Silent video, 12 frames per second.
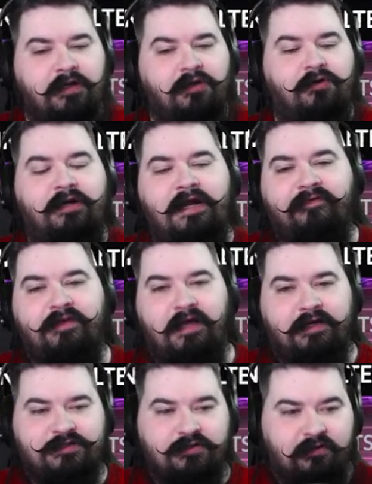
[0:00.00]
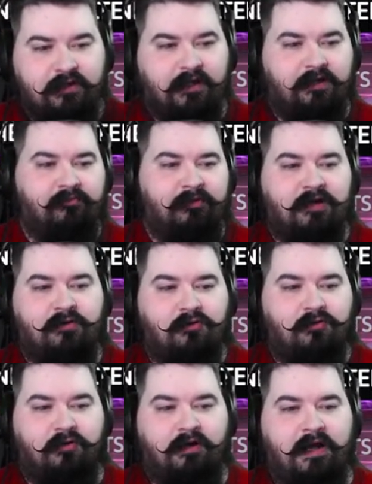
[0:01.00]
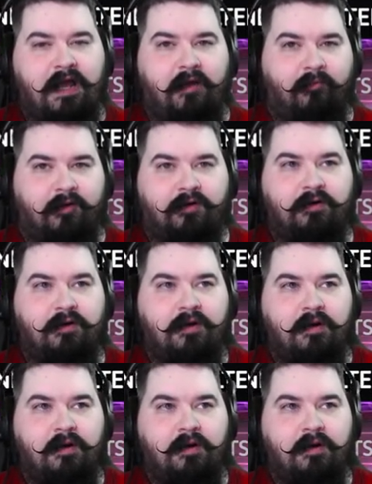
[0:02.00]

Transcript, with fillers: you don't have the actual like Necrolord hammer,